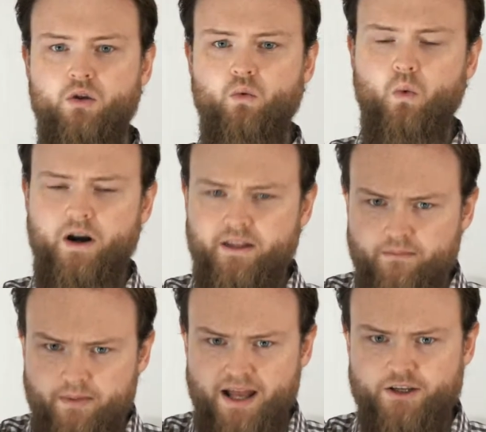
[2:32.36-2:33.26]
One of
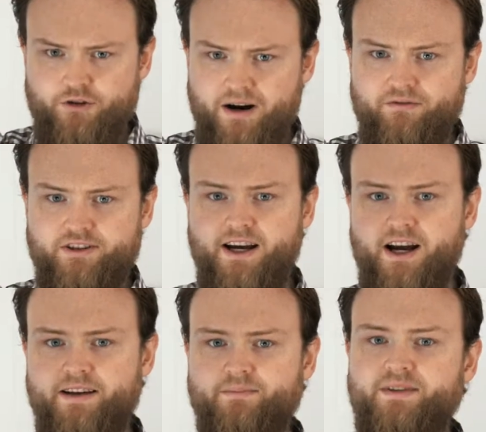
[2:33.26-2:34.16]
them has travel
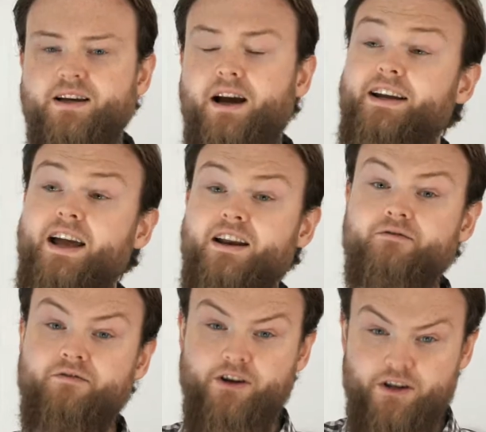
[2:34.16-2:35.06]
times, again,
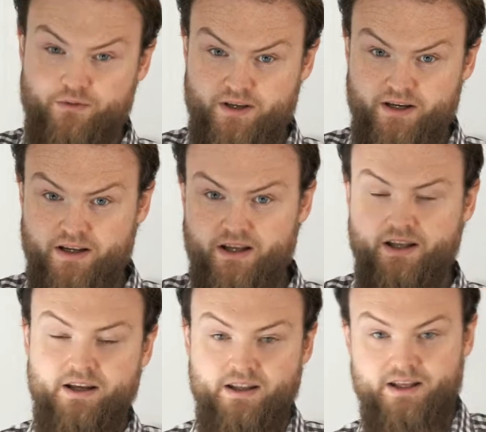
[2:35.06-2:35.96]
for Union.
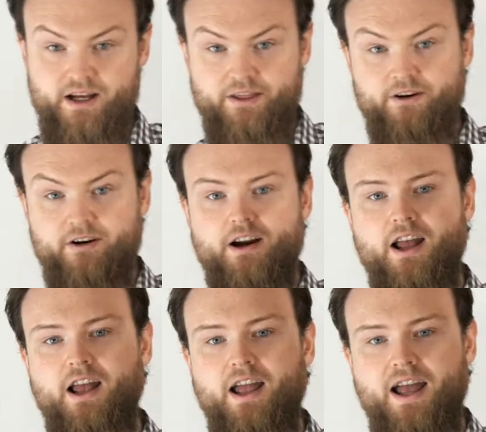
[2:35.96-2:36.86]
The other
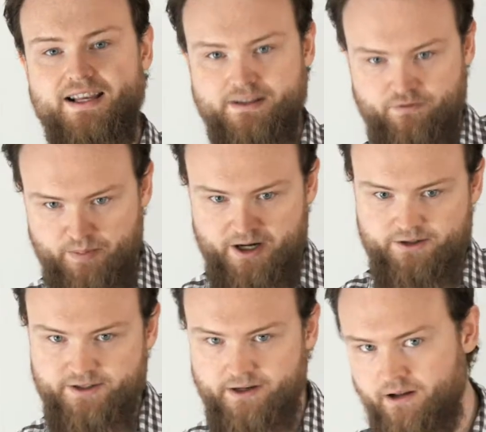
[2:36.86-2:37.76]
has it for
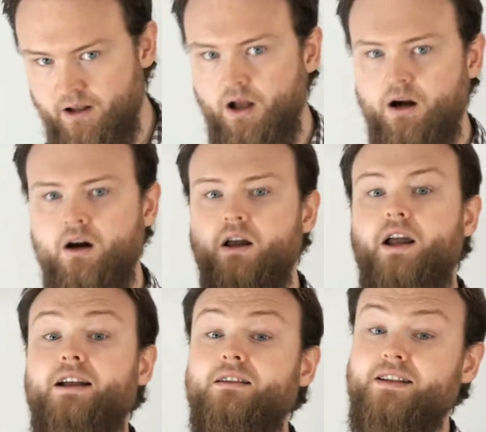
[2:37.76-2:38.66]
Pearson.
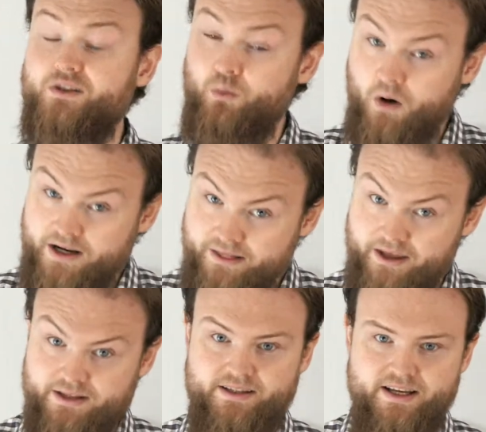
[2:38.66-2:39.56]
At least one
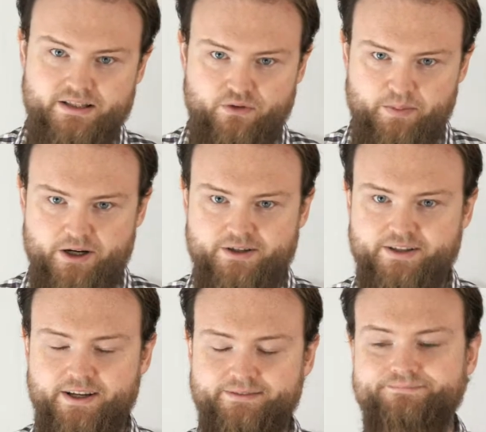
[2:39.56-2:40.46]
thing says for
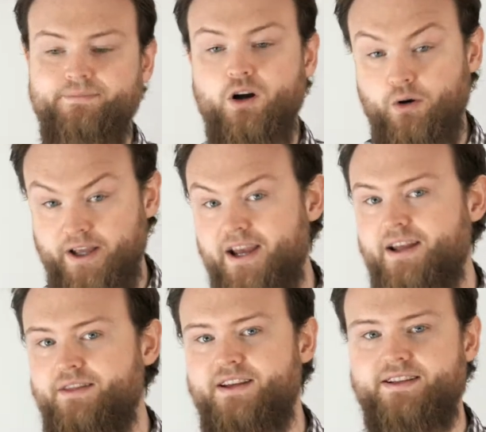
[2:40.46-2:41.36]
Pearson, okay,
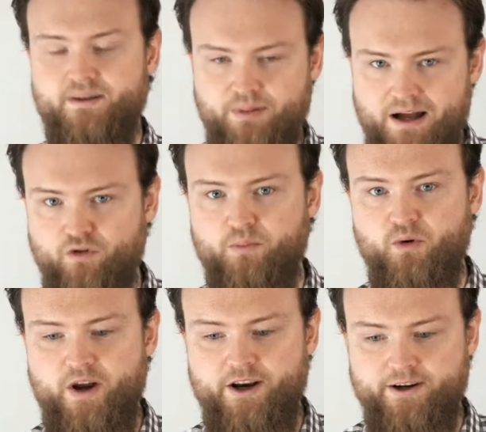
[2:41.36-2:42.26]
this is the platform to
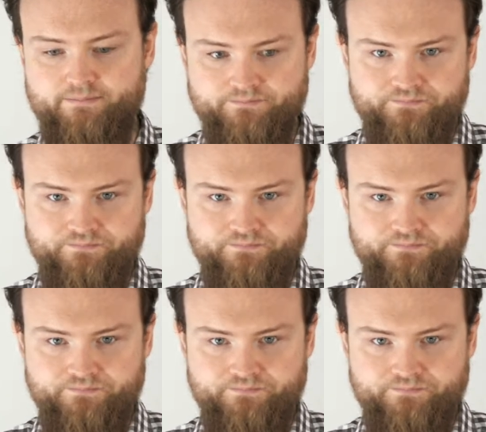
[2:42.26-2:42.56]
wait on.